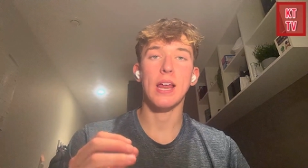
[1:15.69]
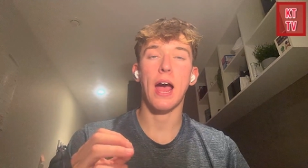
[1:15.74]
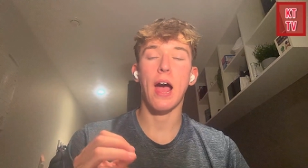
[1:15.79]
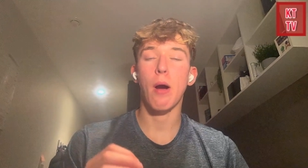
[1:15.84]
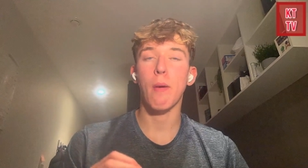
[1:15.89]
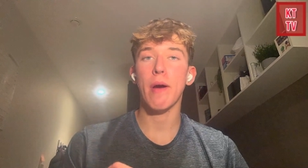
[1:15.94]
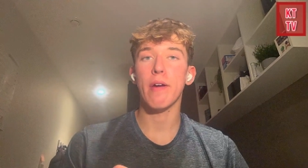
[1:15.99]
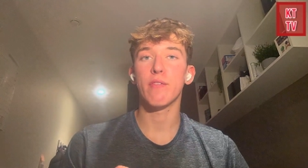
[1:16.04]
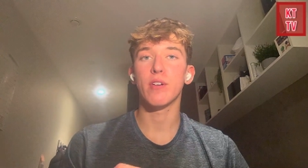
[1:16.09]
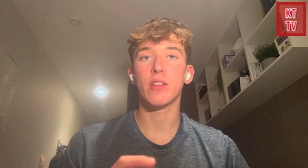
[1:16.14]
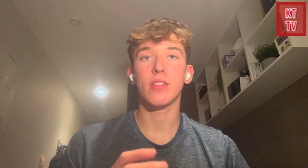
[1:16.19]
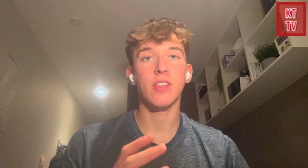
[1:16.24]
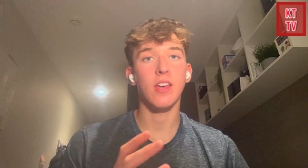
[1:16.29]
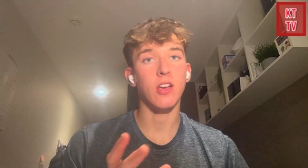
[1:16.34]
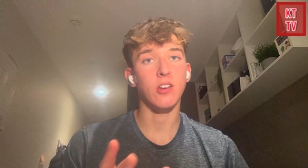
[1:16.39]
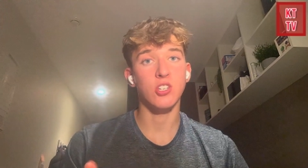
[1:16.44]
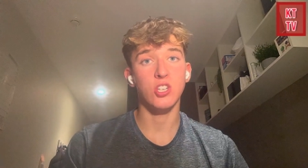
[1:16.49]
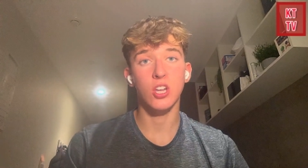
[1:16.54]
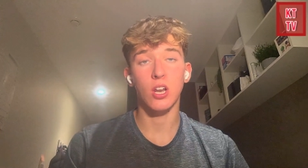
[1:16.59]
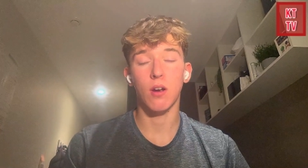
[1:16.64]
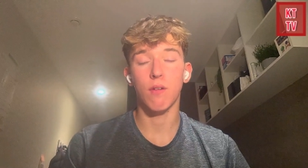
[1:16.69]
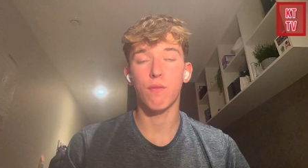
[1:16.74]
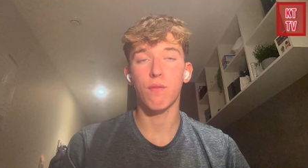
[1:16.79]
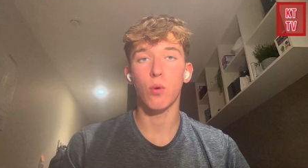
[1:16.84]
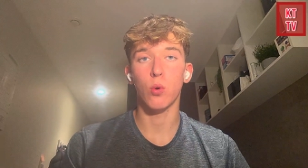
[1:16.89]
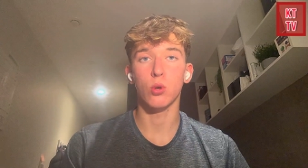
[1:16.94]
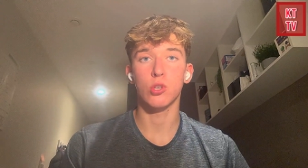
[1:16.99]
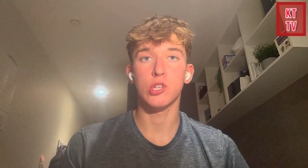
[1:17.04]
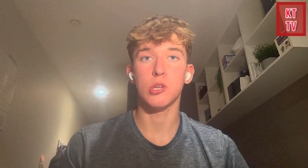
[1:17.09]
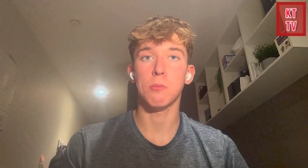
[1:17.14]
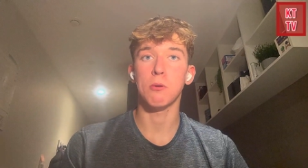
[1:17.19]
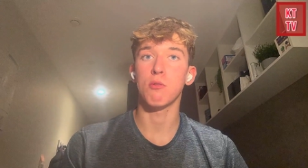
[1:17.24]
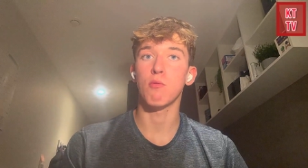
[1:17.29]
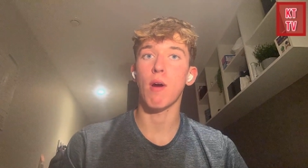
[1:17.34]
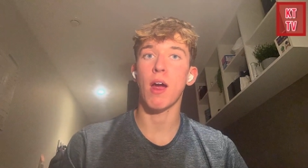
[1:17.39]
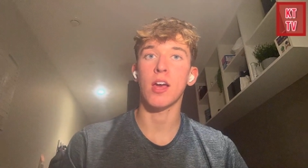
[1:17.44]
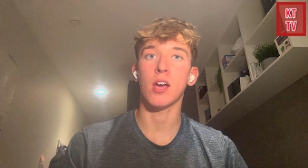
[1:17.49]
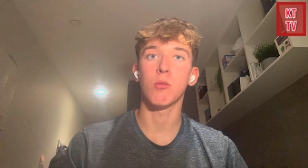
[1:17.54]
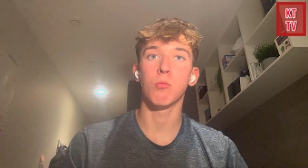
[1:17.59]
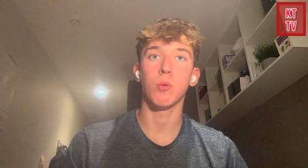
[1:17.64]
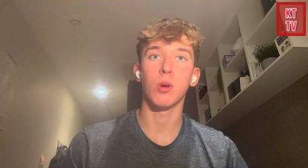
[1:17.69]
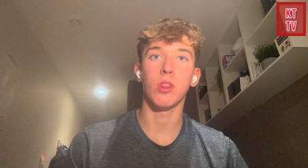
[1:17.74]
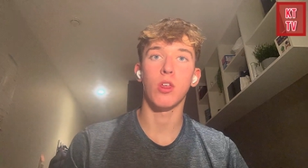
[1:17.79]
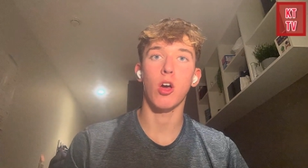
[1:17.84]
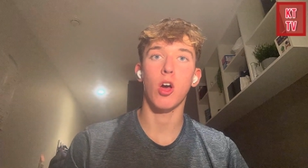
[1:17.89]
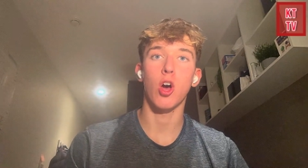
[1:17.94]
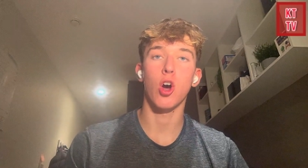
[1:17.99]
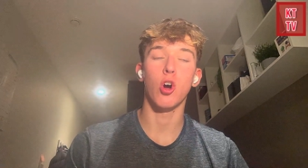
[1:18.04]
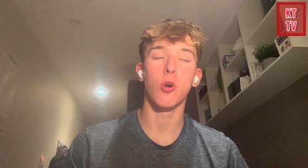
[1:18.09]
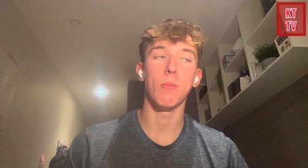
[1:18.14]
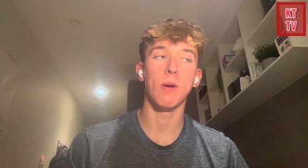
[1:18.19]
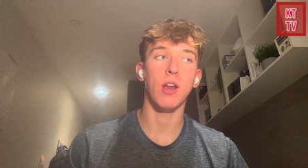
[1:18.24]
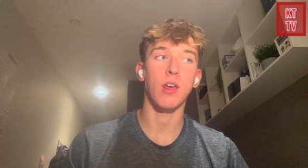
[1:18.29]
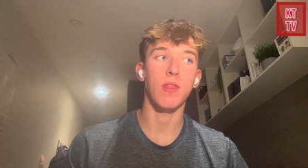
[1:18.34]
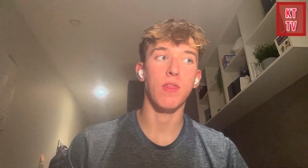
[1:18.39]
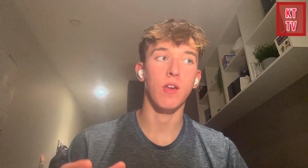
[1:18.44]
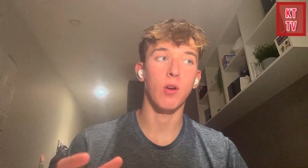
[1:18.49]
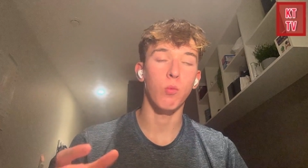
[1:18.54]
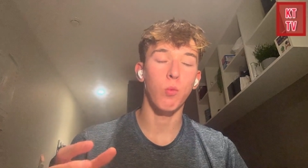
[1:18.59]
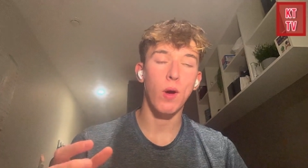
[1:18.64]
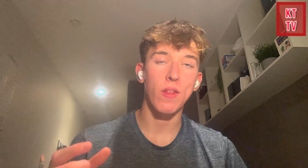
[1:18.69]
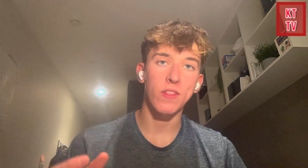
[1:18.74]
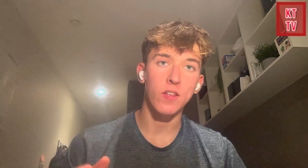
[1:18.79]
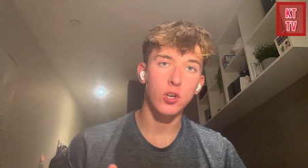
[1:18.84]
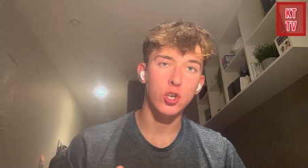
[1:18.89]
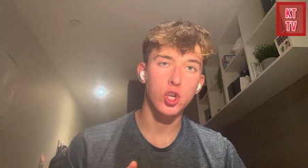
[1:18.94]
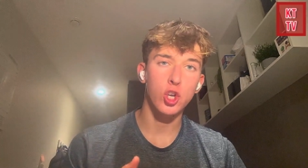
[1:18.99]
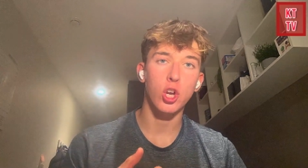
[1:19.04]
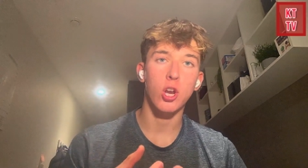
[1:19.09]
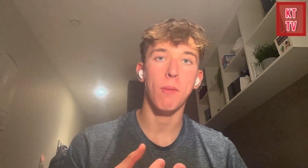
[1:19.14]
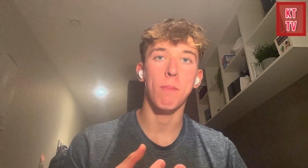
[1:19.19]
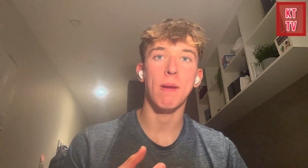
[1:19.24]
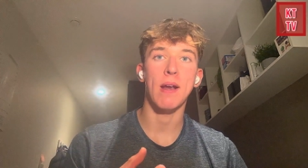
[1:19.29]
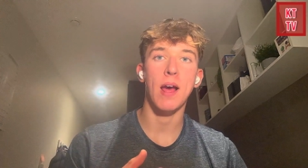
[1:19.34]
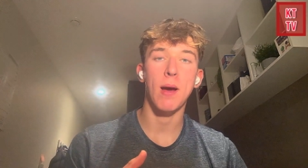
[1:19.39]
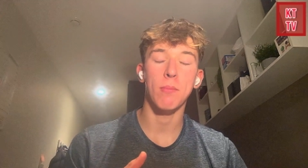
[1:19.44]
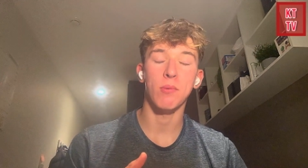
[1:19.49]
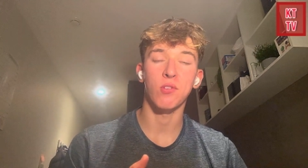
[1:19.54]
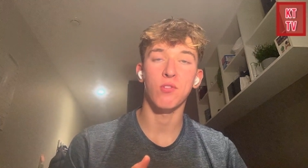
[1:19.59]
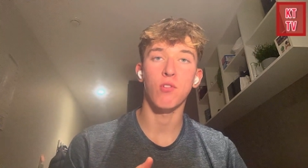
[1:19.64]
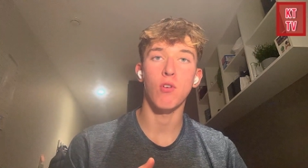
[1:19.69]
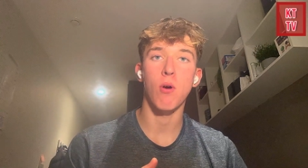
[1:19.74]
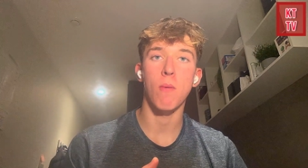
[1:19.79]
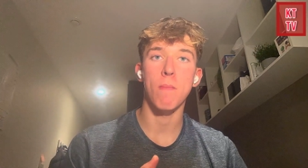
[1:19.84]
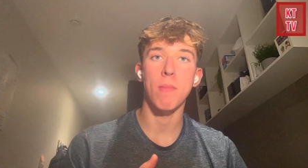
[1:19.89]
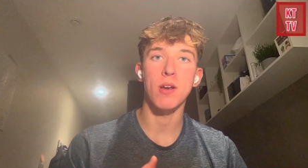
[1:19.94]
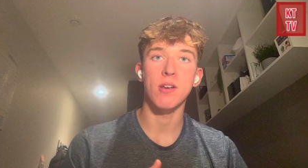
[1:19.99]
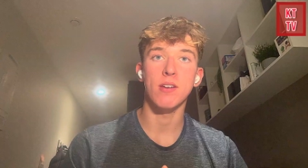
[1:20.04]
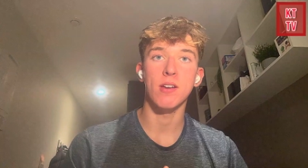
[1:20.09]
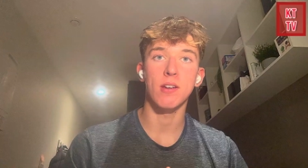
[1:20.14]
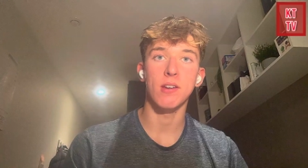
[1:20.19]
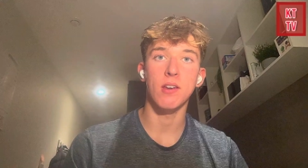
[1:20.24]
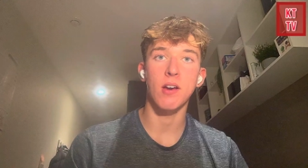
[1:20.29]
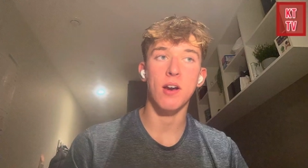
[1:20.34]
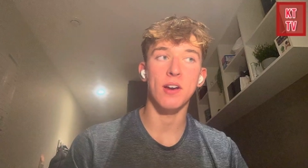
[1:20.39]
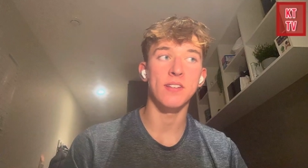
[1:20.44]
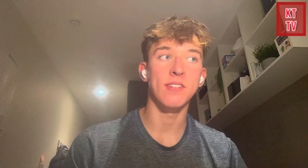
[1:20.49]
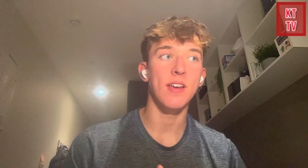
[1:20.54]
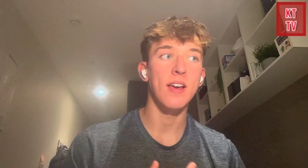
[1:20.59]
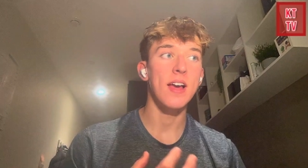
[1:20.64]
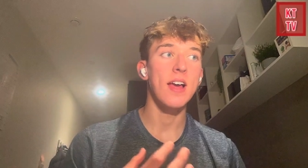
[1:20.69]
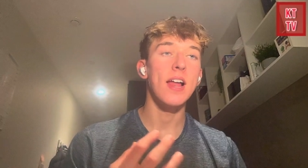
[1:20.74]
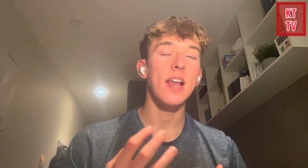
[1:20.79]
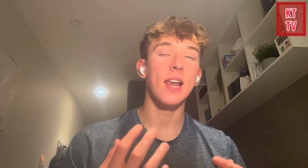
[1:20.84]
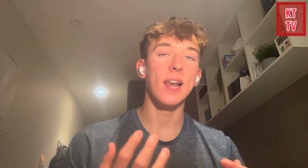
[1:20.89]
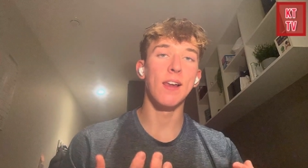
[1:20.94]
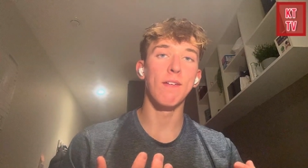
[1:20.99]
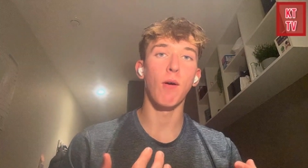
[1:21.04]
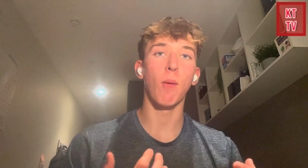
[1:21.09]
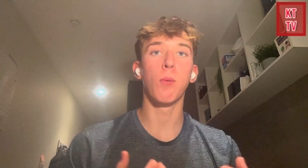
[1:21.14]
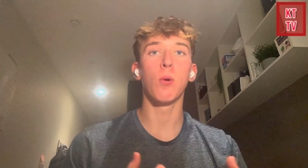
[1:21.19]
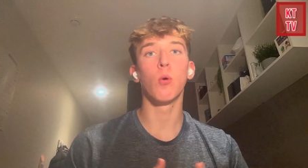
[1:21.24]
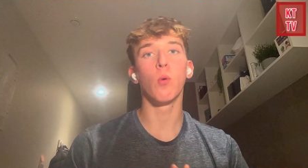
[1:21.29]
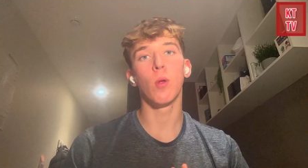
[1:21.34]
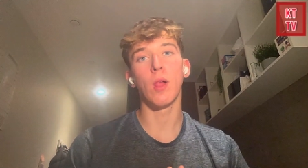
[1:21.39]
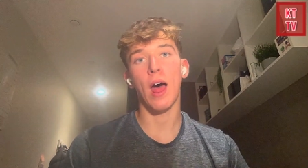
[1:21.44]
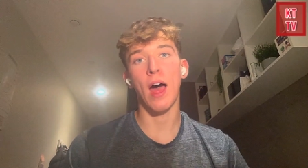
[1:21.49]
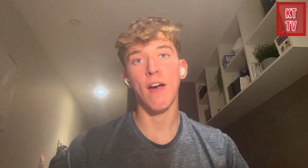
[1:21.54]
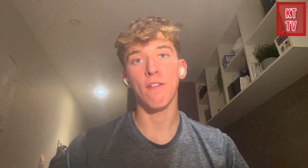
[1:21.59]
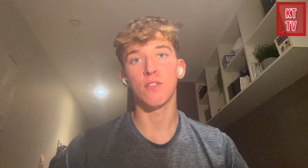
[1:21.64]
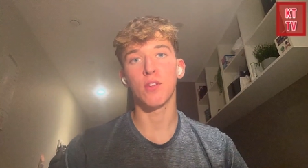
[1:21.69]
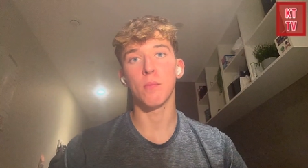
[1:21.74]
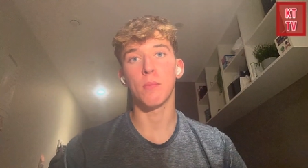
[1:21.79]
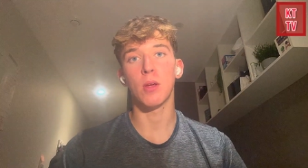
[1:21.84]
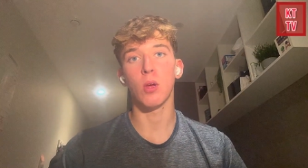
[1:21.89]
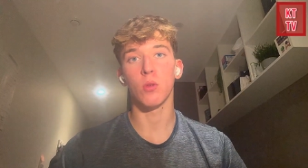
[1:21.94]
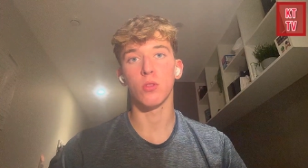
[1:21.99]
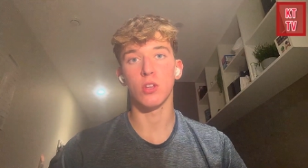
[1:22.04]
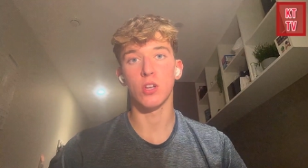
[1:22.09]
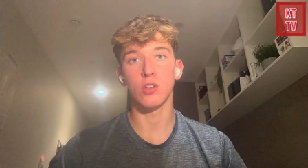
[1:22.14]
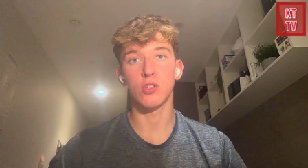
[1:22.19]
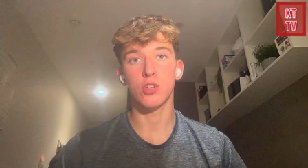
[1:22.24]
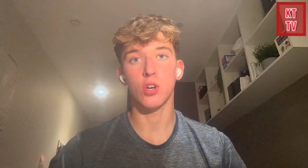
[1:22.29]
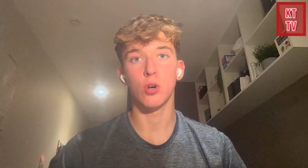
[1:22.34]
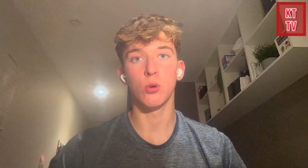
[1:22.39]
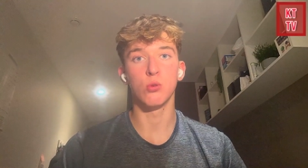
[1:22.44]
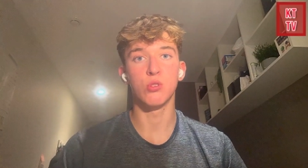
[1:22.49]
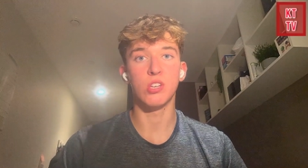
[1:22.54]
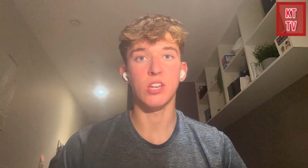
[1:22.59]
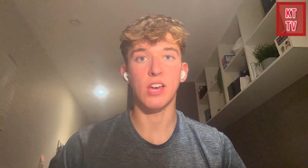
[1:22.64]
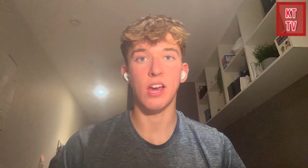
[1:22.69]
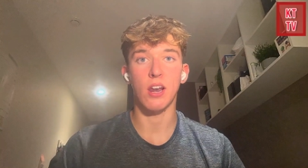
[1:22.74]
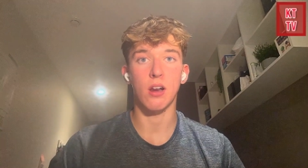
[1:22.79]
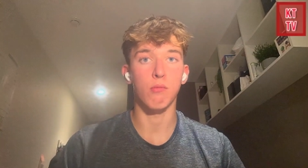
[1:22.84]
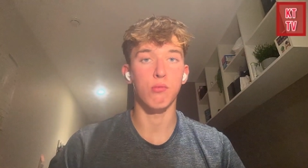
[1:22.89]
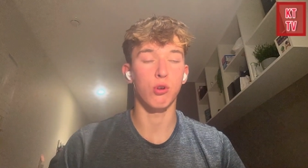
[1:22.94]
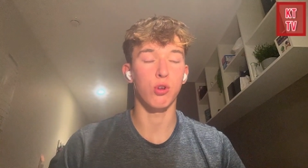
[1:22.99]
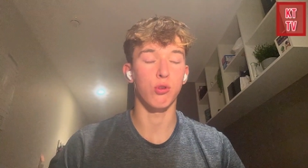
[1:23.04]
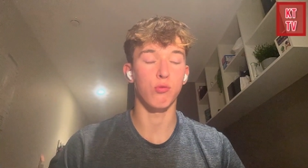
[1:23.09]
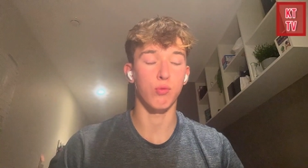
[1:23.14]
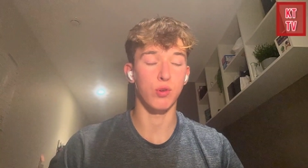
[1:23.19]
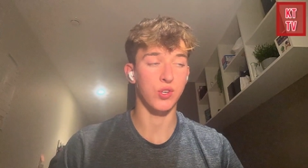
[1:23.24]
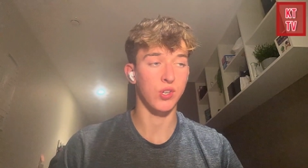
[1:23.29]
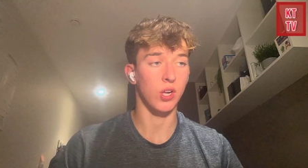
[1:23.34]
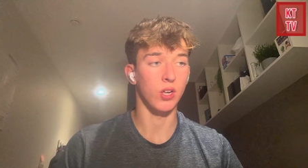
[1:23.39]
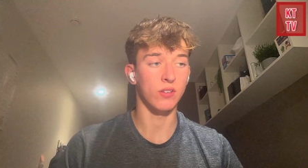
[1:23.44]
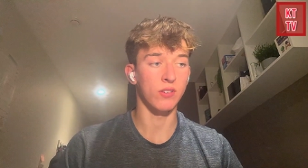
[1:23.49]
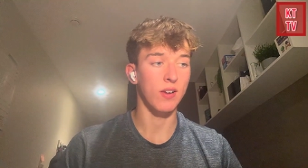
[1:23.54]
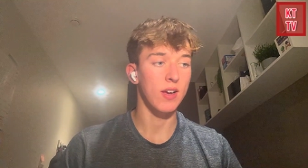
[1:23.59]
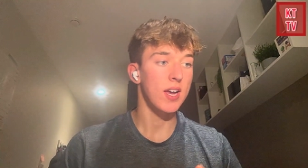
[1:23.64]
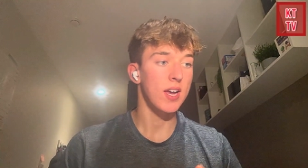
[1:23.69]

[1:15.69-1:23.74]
However, they are still a force to be reckoned with at home, and I think when they tune up an atmosphere on Monday night, Liverpool will have to be on their toes to get a good result.